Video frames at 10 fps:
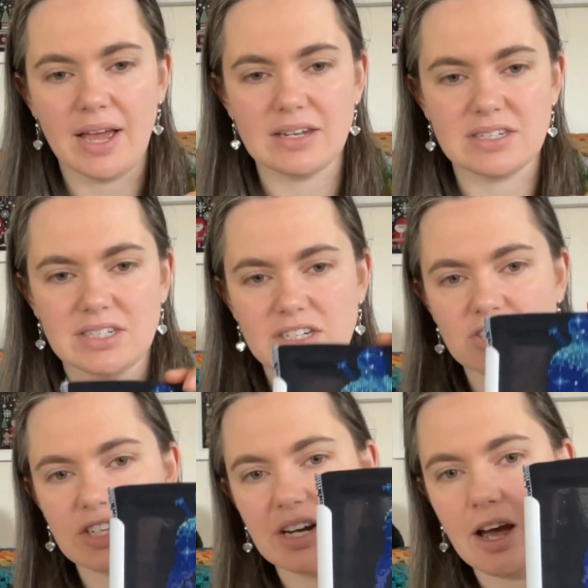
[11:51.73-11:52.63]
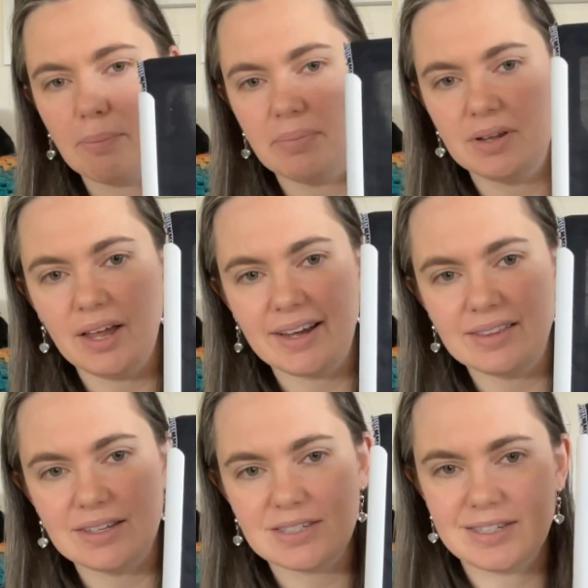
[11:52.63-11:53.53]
and stitched it up like this.